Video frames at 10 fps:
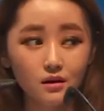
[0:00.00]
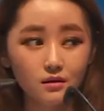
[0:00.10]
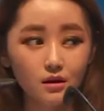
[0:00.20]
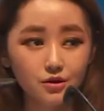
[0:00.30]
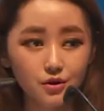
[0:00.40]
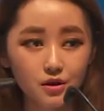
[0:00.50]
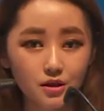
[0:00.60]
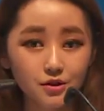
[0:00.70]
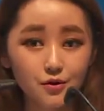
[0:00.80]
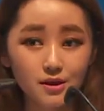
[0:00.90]
the
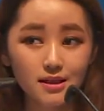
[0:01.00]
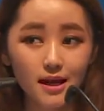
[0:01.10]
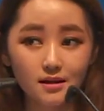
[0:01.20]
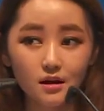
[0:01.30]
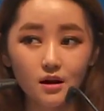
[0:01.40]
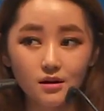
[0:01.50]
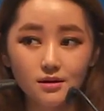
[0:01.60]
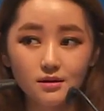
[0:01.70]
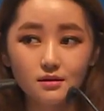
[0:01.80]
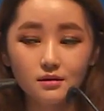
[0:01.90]
girls just like
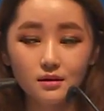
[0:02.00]
us,